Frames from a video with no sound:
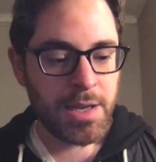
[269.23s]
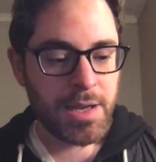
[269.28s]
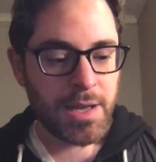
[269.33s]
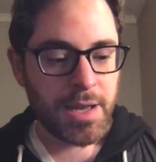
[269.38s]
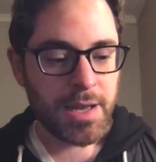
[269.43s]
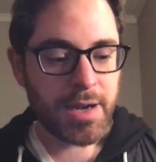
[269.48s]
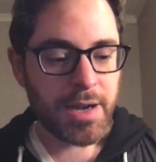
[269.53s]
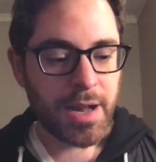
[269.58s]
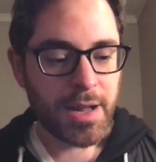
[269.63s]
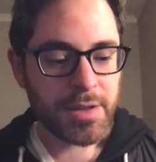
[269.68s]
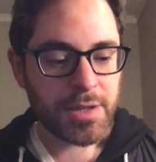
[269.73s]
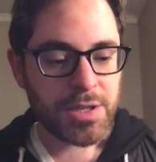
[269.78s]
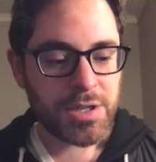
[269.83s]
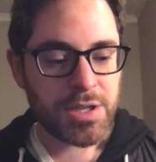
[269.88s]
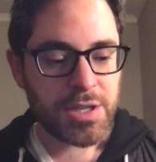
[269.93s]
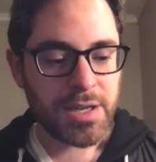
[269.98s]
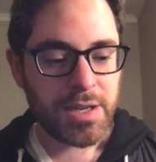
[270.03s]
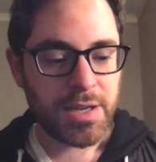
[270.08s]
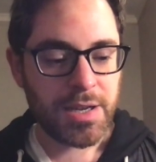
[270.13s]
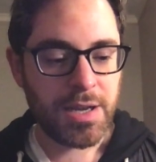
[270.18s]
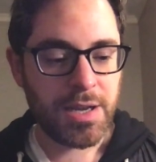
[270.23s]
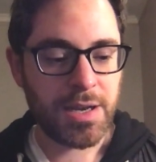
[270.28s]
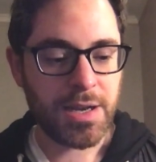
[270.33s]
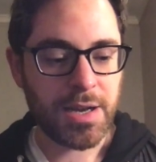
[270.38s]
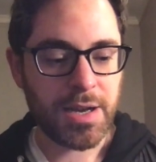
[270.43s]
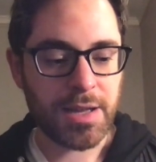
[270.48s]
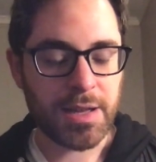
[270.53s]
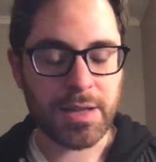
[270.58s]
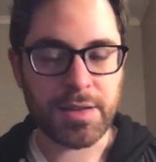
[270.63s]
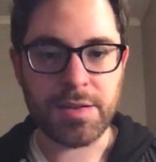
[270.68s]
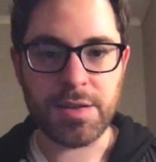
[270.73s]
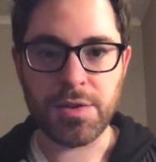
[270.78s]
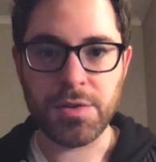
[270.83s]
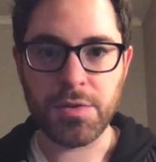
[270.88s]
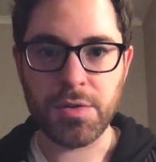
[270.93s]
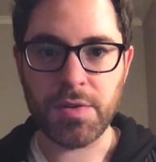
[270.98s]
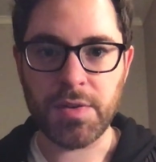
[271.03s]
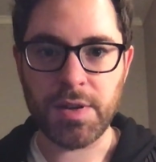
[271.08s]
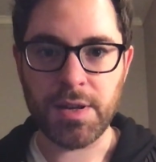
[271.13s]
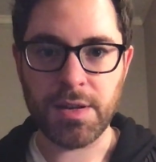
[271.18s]
An analogy I like to
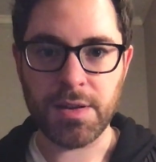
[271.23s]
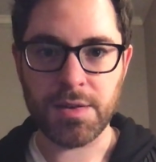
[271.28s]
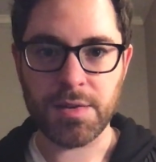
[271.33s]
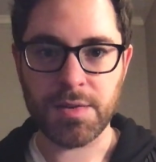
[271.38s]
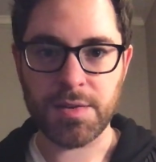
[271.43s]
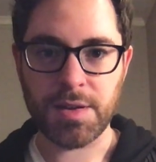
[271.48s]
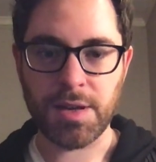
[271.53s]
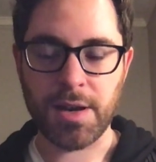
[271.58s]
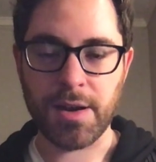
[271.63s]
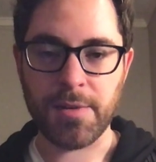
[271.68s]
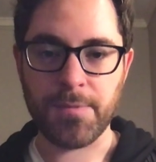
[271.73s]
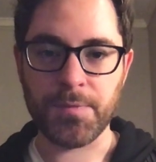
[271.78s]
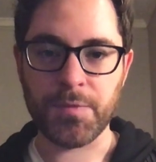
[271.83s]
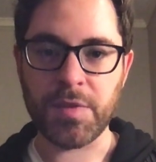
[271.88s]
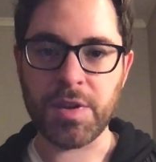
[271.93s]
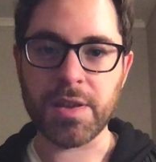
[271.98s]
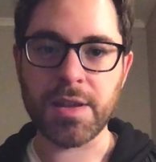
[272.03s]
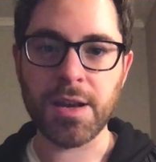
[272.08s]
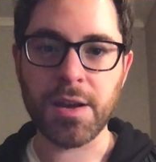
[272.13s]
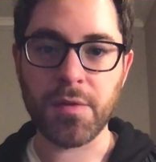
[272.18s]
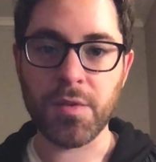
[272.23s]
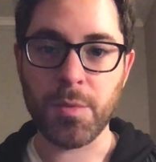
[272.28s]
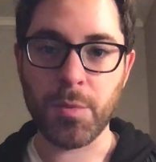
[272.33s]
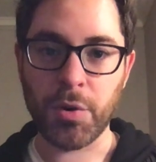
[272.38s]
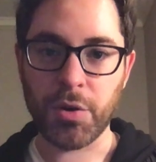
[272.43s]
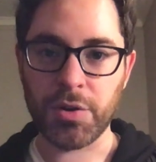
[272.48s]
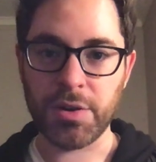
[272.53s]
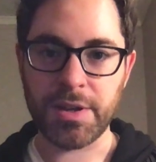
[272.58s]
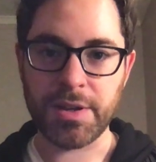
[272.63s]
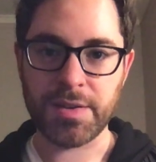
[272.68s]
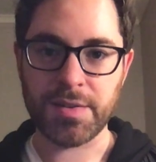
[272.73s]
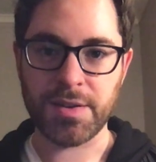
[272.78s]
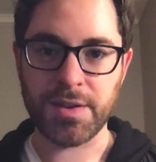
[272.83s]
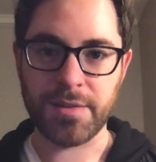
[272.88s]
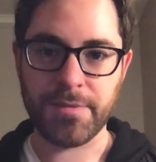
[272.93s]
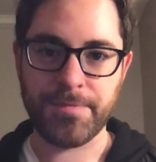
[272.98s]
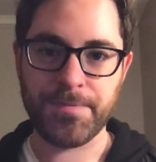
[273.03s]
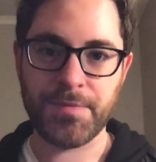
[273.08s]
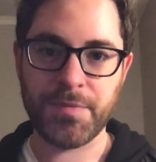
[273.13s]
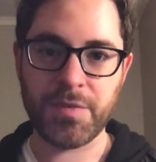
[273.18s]
use is um, to think of the Mona
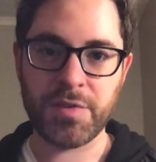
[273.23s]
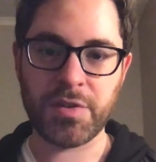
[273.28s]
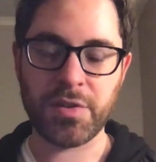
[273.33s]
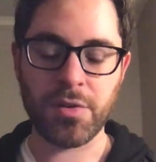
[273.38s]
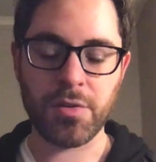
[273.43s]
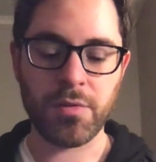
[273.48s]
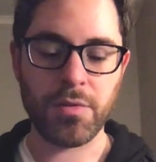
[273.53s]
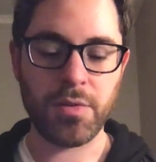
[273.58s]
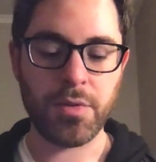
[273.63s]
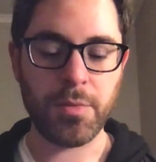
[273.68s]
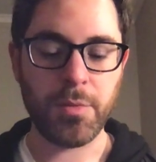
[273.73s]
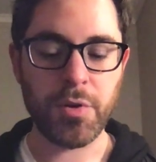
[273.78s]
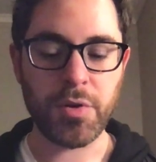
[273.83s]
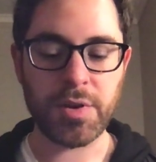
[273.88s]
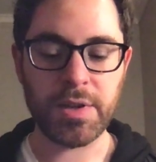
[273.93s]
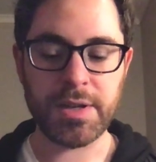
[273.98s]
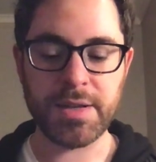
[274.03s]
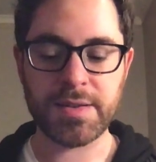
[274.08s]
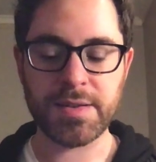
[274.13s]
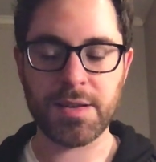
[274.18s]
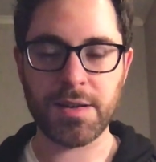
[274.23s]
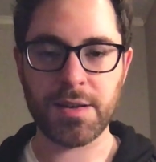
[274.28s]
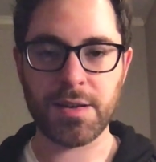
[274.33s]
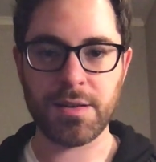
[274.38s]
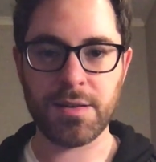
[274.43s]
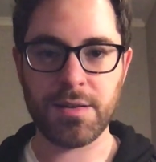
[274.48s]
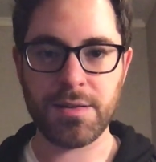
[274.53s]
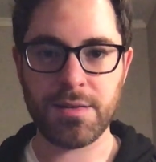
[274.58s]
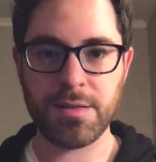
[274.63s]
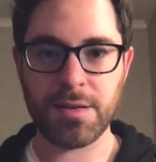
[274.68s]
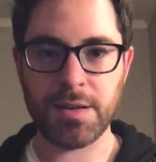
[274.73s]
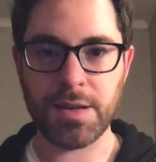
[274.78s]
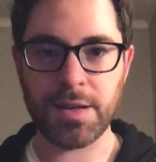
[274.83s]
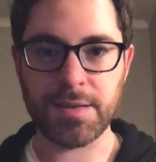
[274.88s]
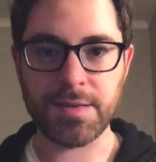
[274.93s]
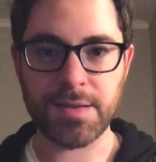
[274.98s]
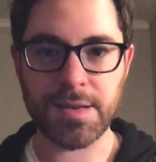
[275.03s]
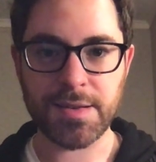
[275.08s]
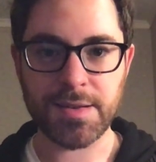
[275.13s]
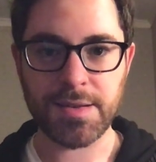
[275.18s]
Lisa. So the Mona Lisa
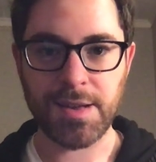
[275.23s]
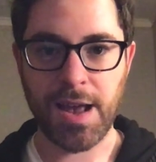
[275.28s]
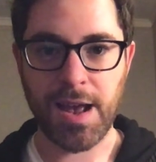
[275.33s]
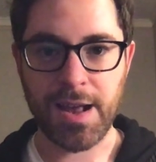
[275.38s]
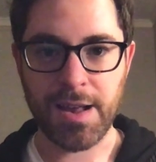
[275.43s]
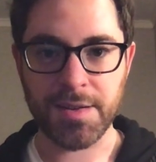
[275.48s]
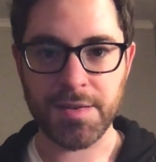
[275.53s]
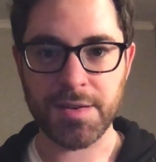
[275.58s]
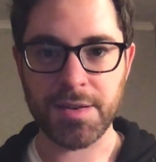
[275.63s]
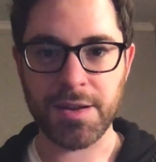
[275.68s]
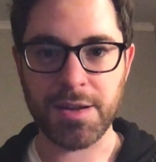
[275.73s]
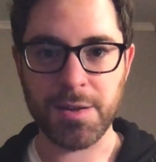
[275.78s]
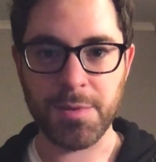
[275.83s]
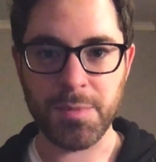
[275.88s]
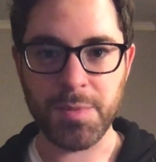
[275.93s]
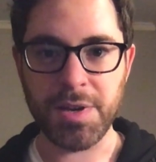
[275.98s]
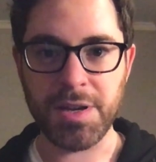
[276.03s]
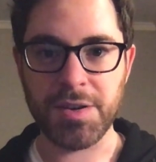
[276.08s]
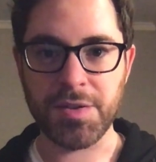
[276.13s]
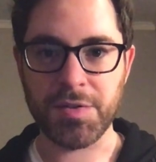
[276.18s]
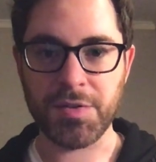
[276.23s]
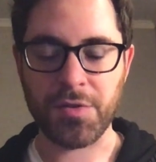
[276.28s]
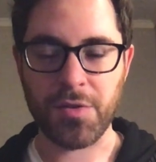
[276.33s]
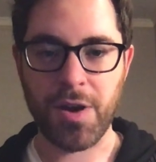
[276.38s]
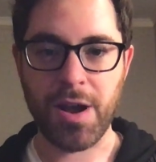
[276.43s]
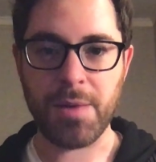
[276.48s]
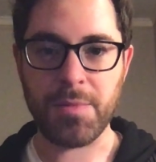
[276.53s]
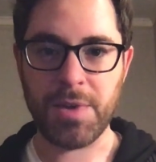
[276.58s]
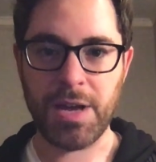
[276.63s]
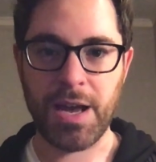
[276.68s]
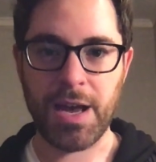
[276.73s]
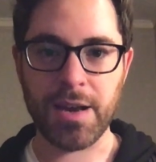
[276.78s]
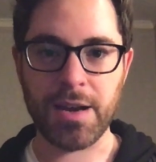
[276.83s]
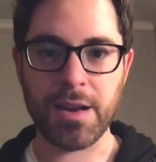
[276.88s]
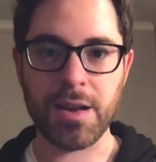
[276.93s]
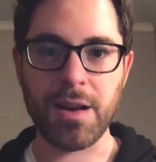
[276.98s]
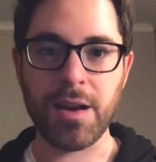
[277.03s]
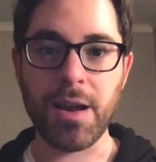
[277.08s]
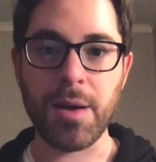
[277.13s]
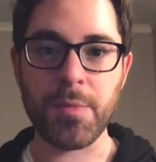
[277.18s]
exists as and can be described at
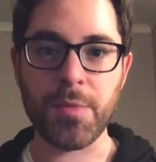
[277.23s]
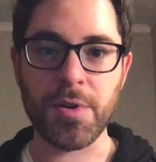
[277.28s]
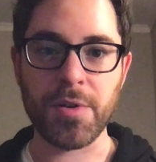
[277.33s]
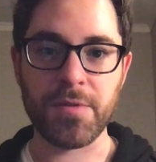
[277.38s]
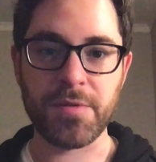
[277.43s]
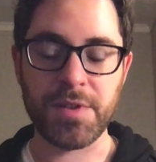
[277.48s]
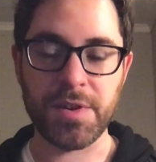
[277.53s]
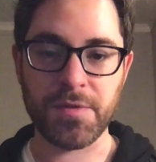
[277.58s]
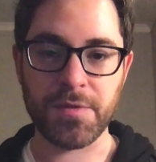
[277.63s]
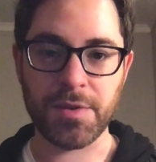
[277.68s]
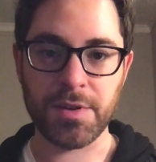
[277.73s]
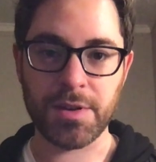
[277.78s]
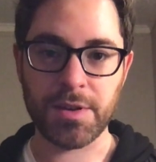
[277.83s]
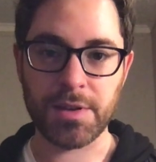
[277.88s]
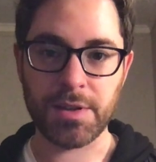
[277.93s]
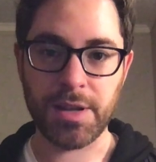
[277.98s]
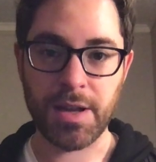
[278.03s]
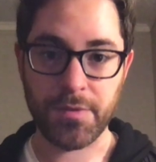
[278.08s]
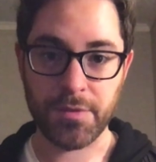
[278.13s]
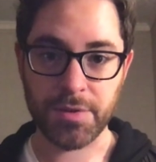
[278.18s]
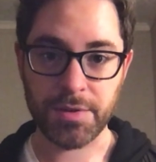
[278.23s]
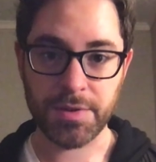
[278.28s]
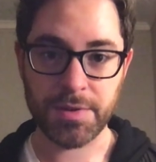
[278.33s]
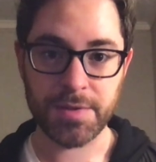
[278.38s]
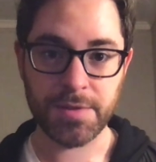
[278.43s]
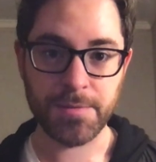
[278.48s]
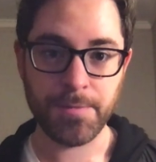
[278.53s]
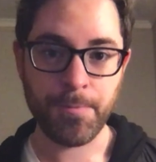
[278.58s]
a number of different levels.